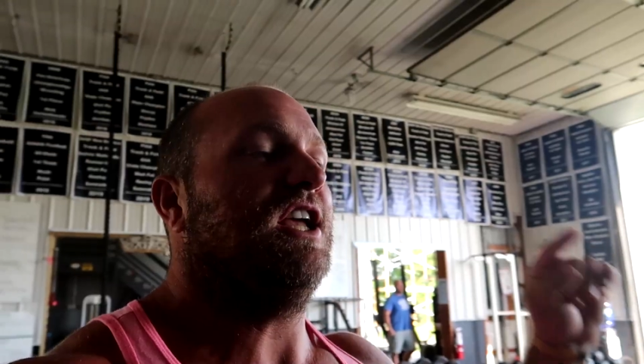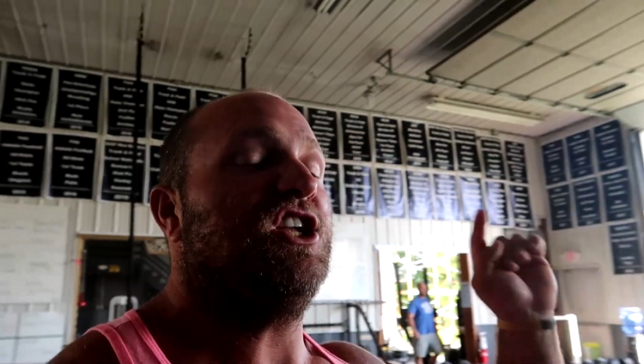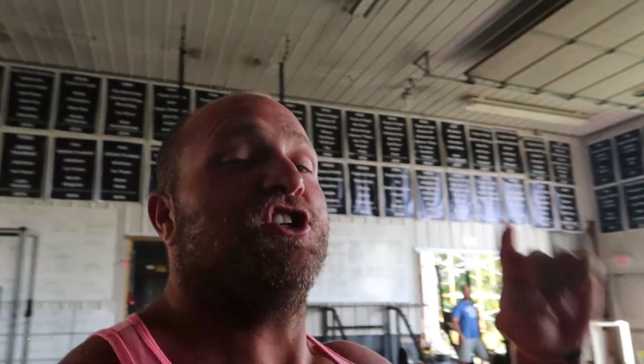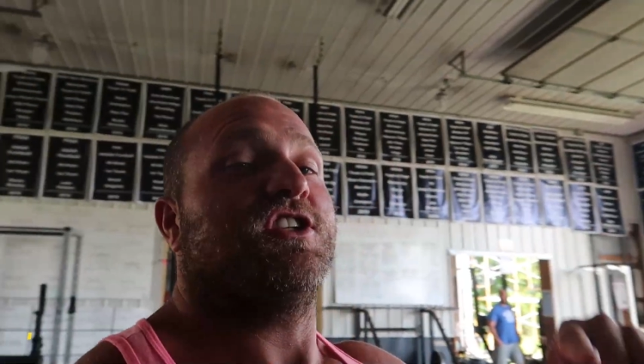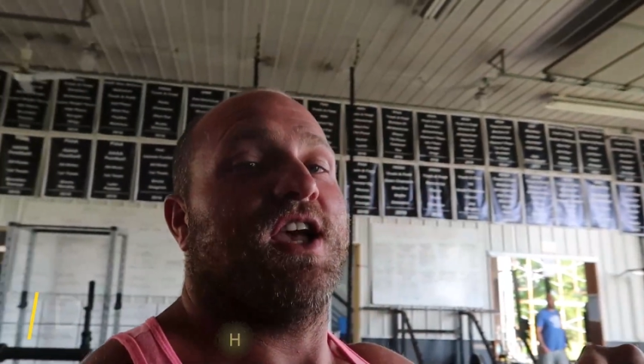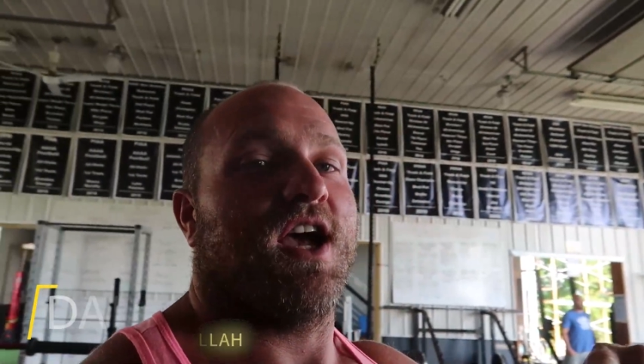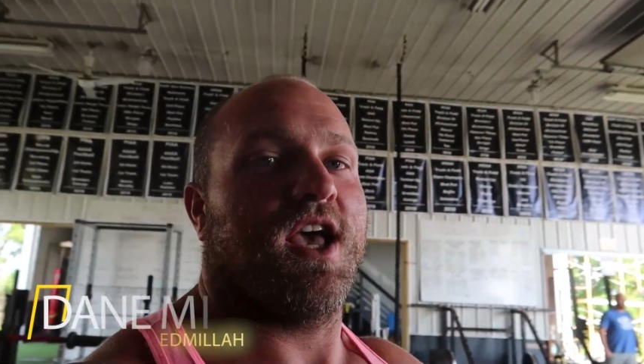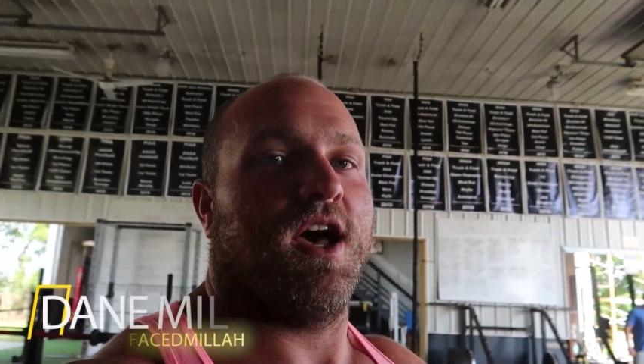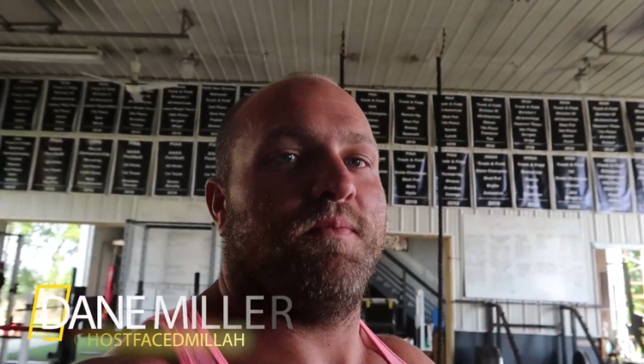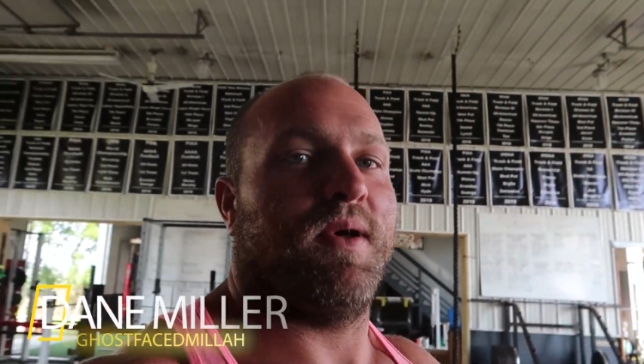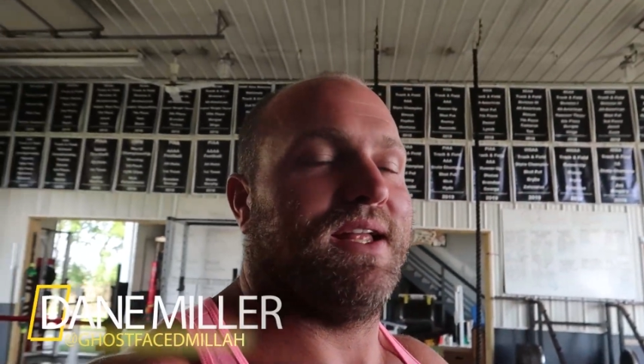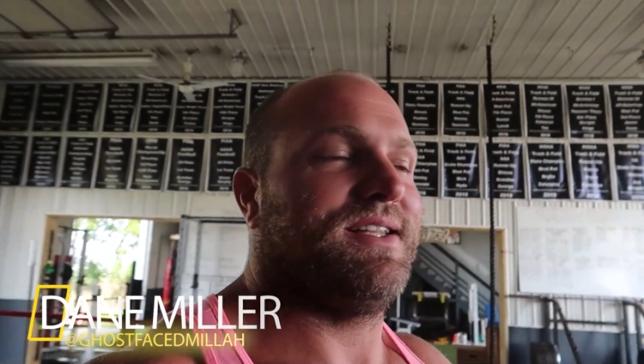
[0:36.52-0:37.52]
he just got
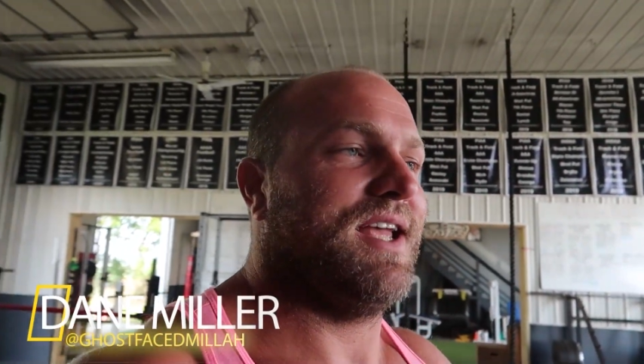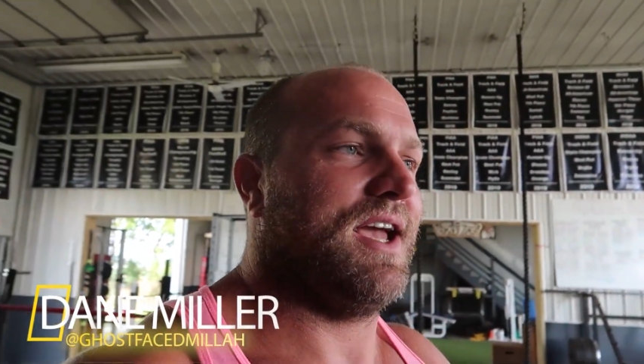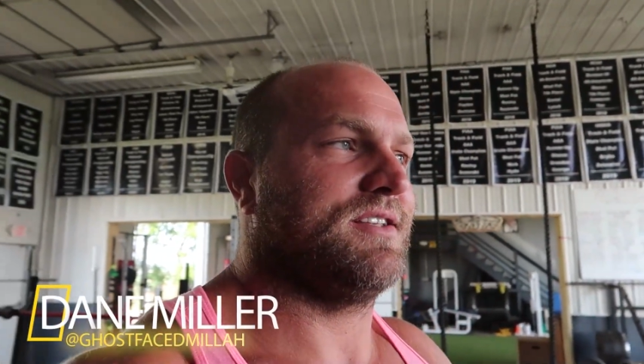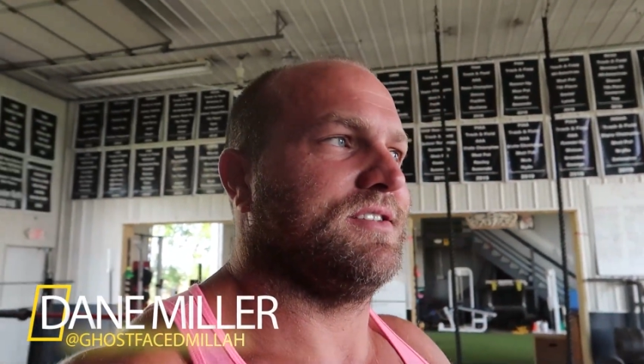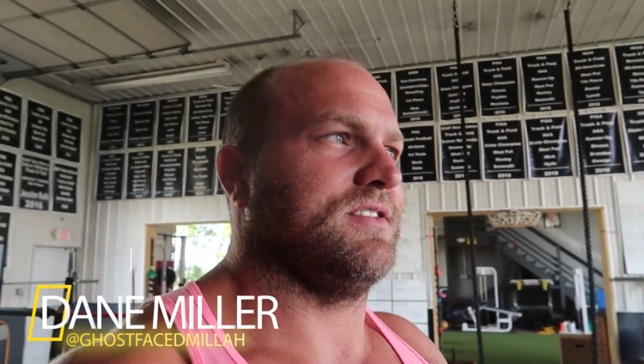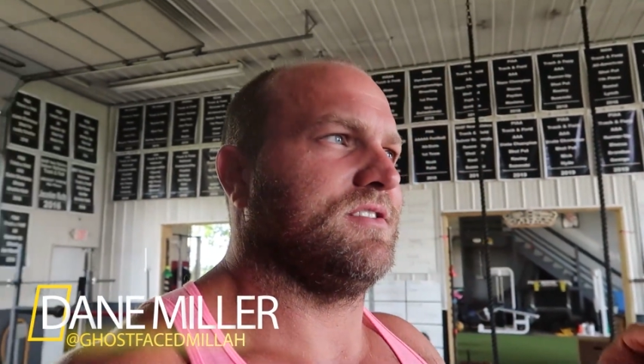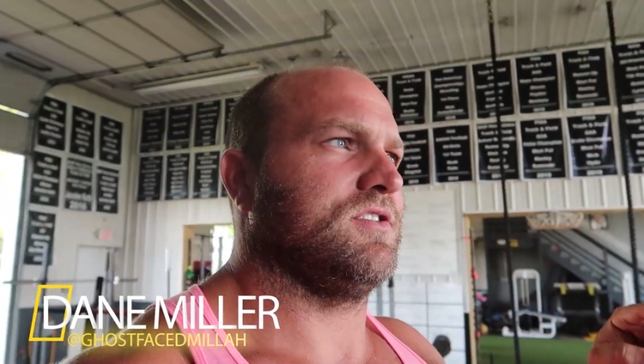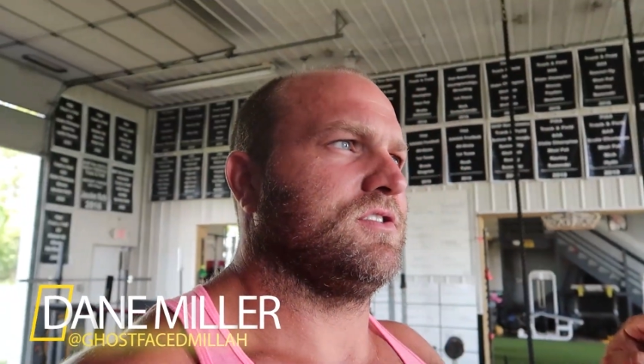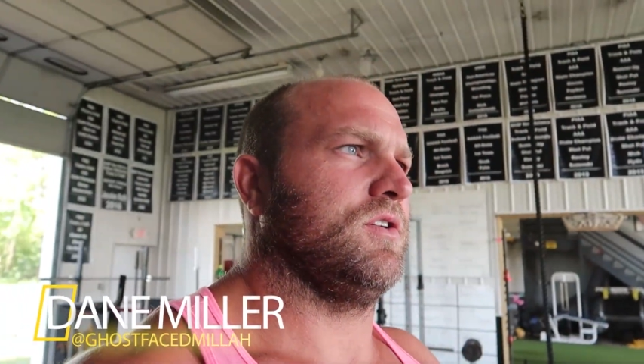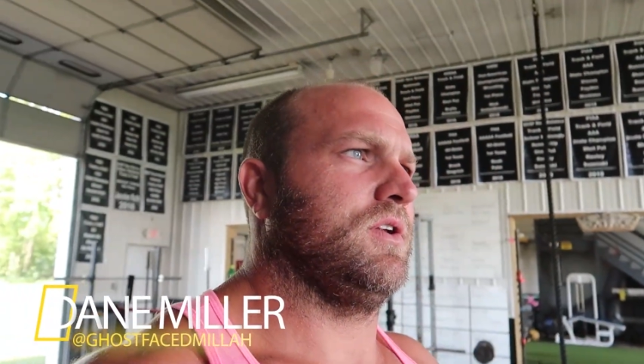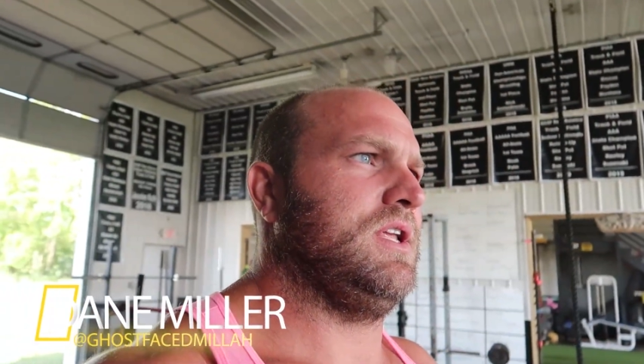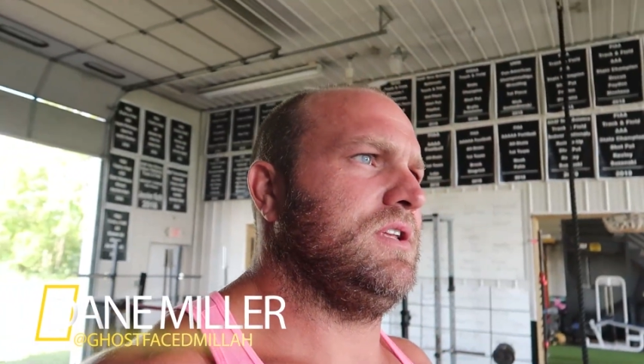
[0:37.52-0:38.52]
cut by the Texans, and
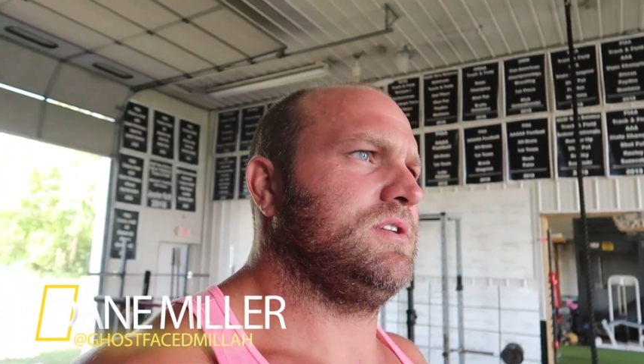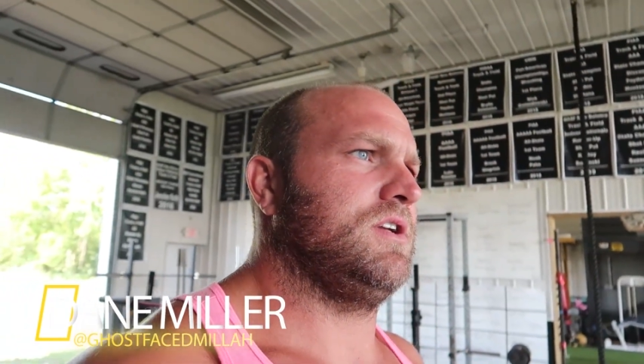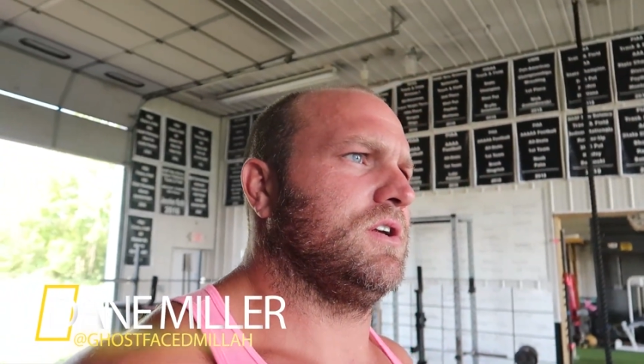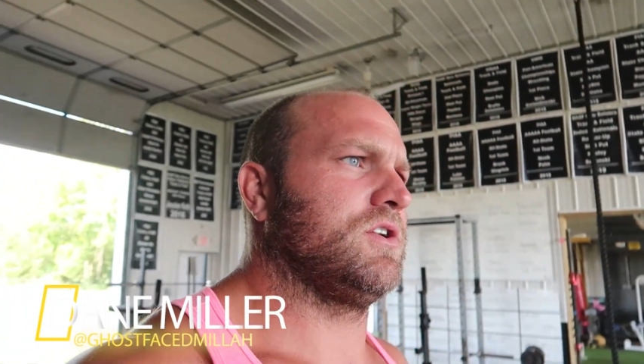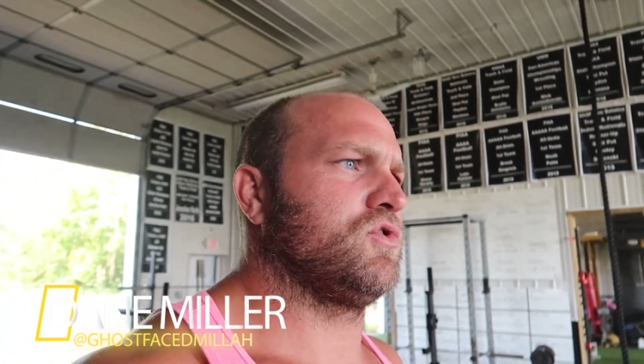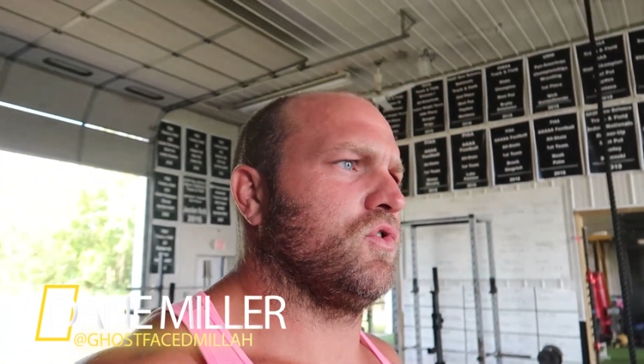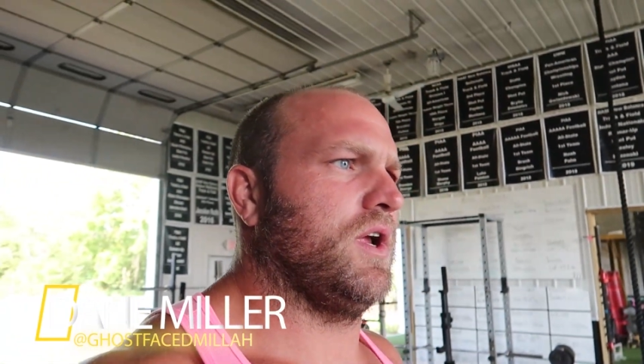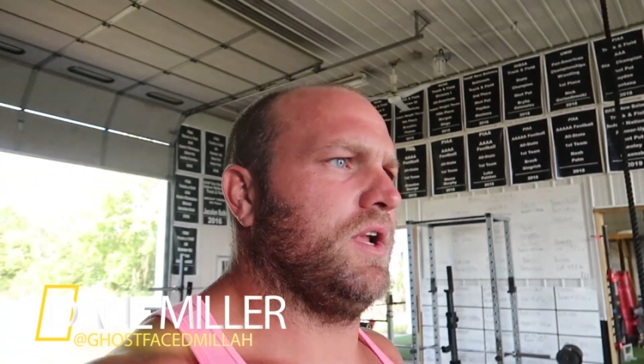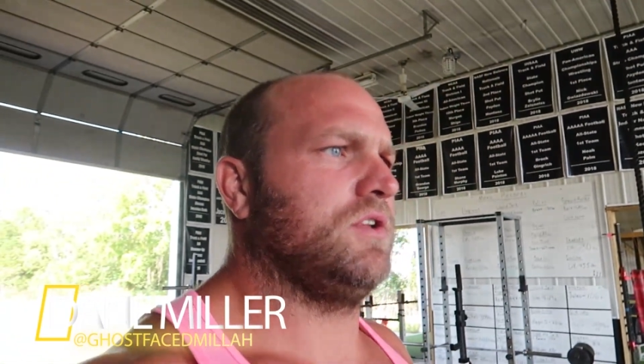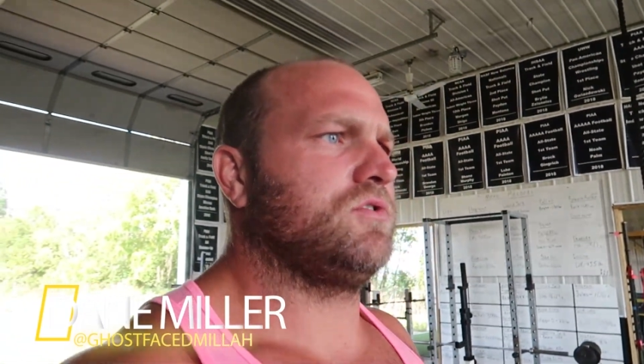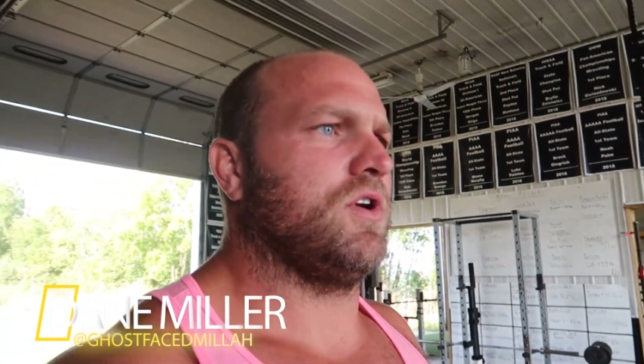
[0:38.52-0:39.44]
so he's here to train.